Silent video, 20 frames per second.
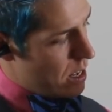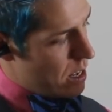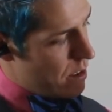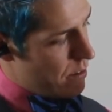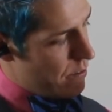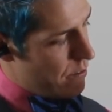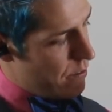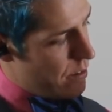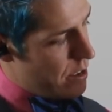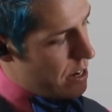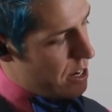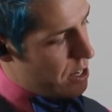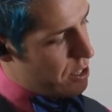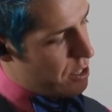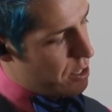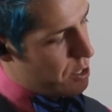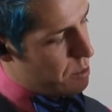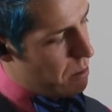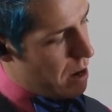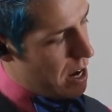Finish
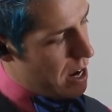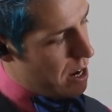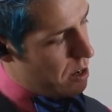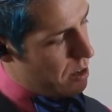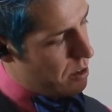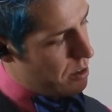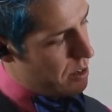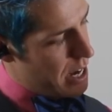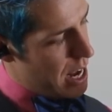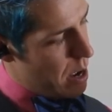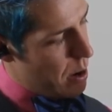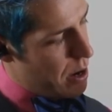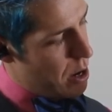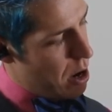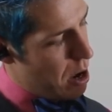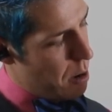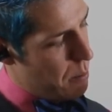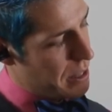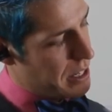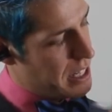the smile. Now I know
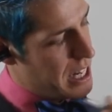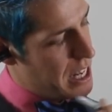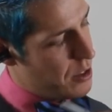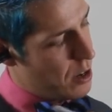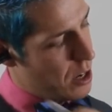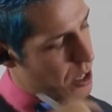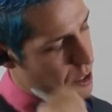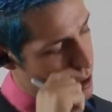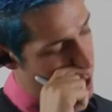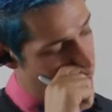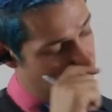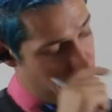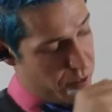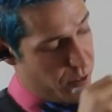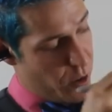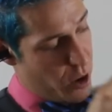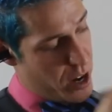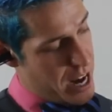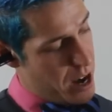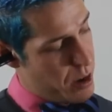how big teeth are, so I know how
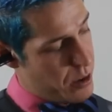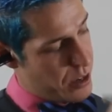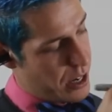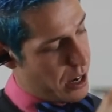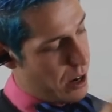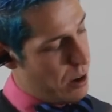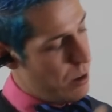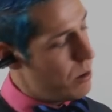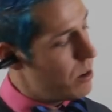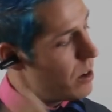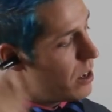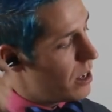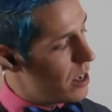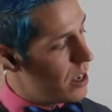far down to go.